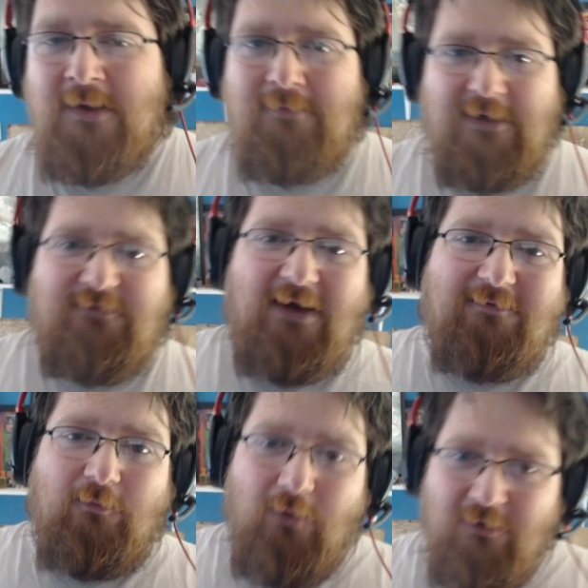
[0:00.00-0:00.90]
But if you have
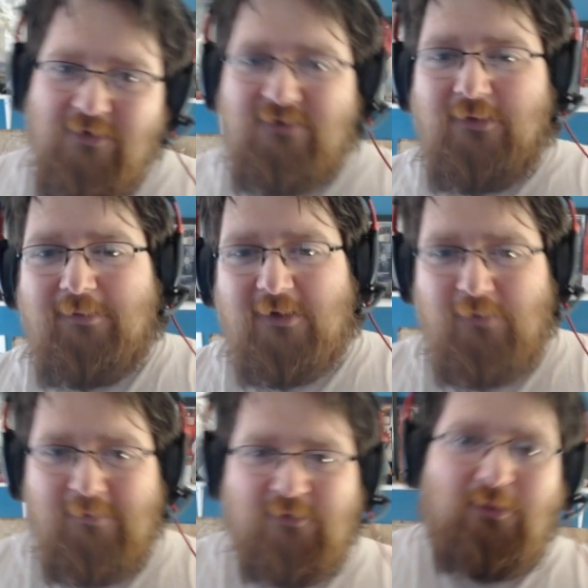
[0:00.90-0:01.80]
one creature with
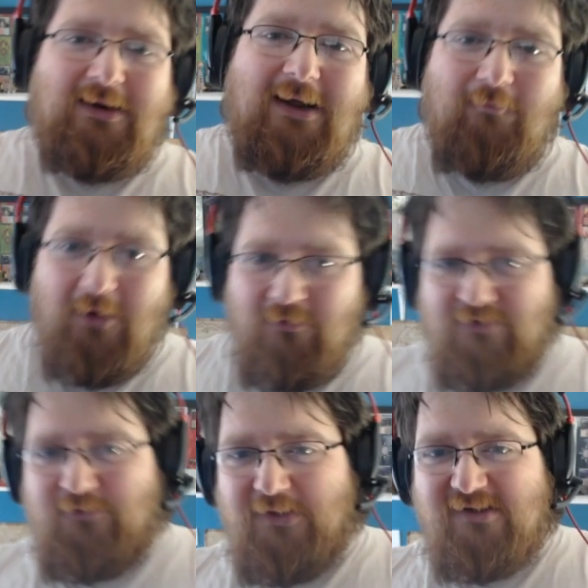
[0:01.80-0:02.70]
+1/+1 and one
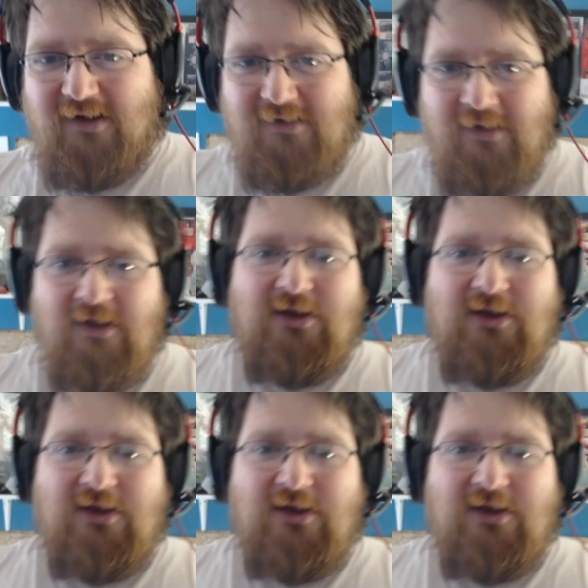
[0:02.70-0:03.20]
creature with stun,